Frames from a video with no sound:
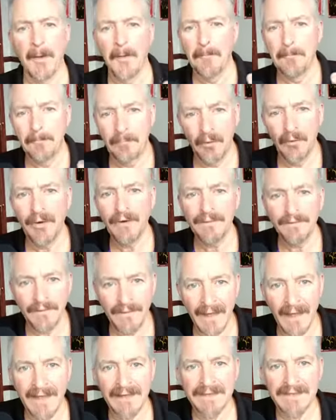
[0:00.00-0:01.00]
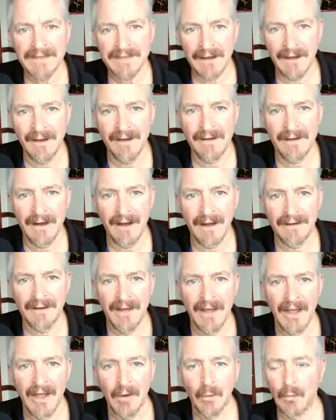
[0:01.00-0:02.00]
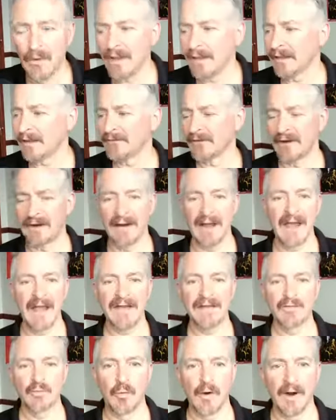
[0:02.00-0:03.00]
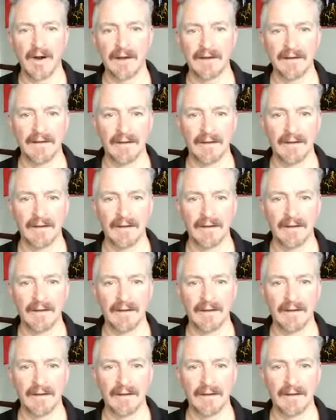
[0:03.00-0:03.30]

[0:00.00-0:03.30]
put that song on. We live in an age where, you know